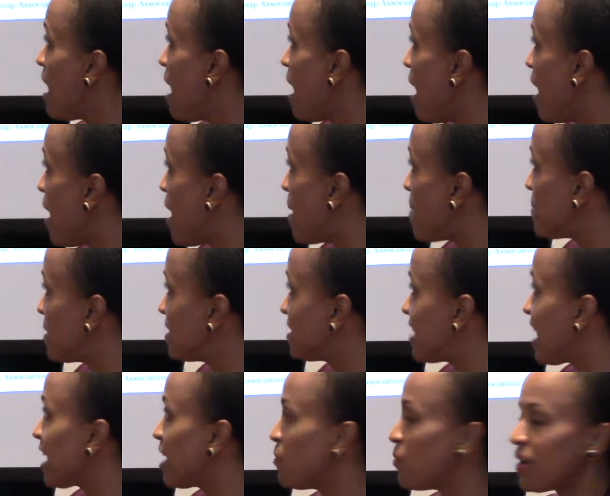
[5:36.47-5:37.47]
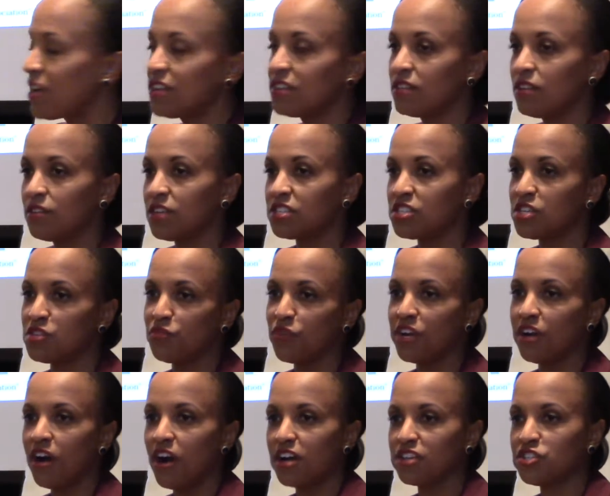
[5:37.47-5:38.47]
The second one is in
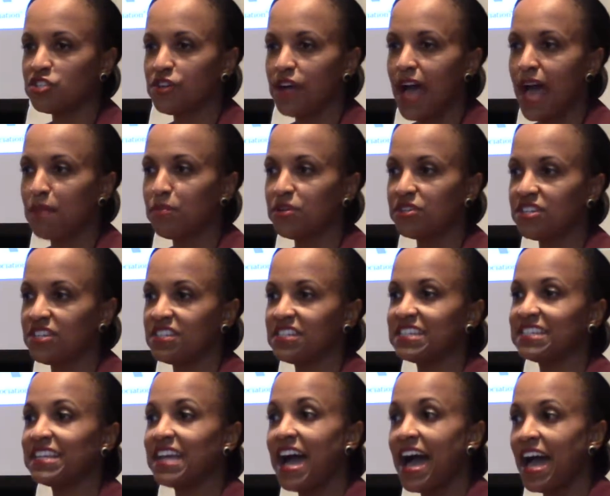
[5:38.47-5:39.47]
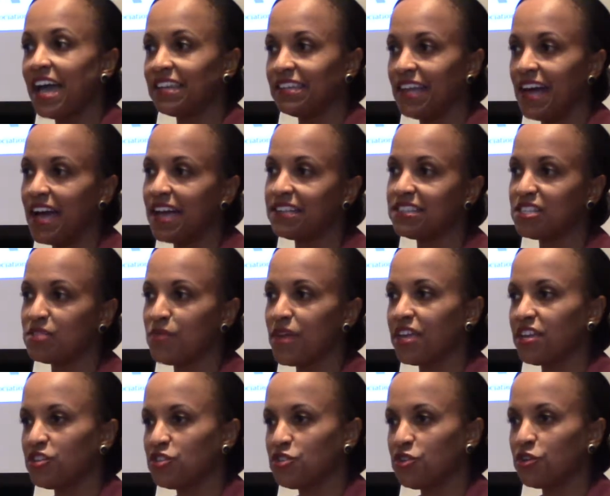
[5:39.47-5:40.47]
regards to hypertension guidelines and
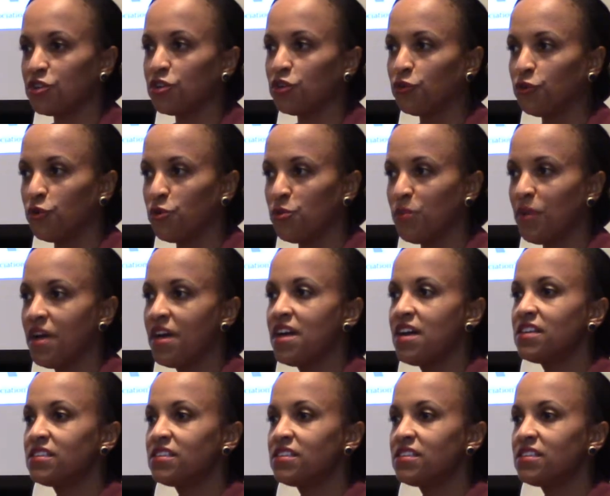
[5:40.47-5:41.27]
making sure your group